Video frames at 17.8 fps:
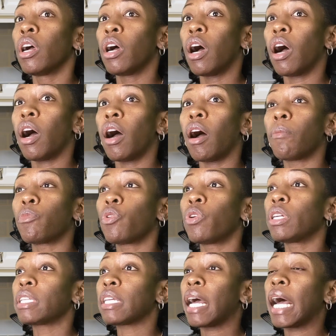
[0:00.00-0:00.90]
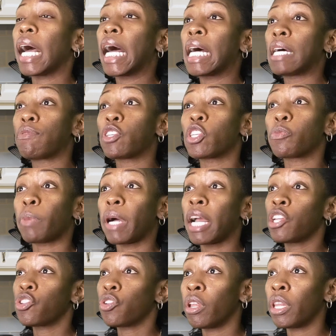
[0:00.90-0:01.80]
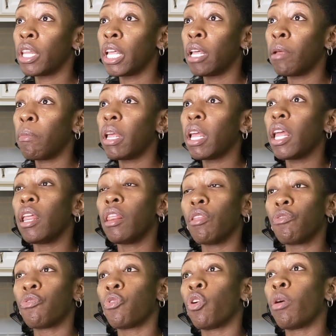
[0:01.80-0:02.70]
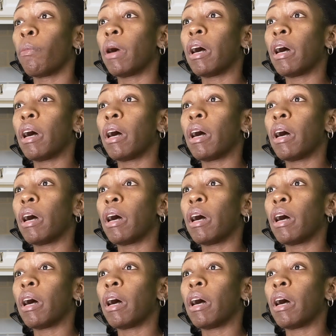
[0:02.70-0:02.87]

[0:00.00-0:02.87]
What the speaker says: going to have spice on them in the form